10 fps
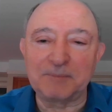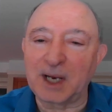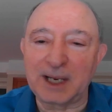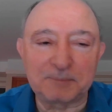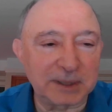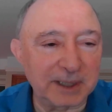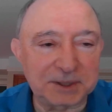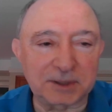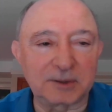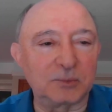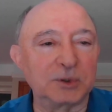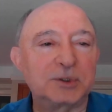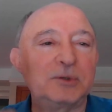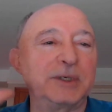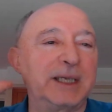my pleasure. We'll
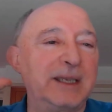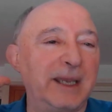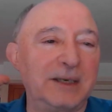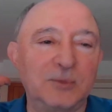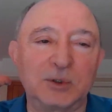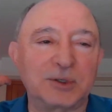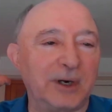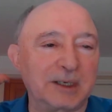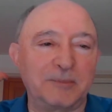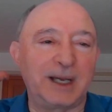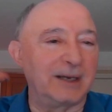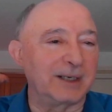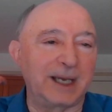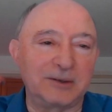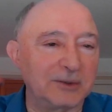do it again. We'll talk about,
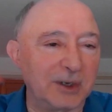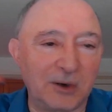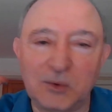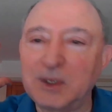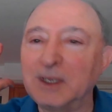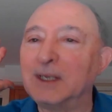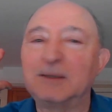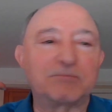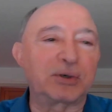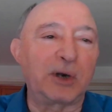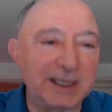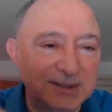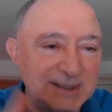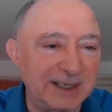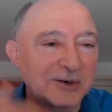I don't know,
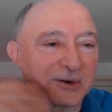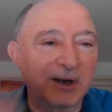pricing or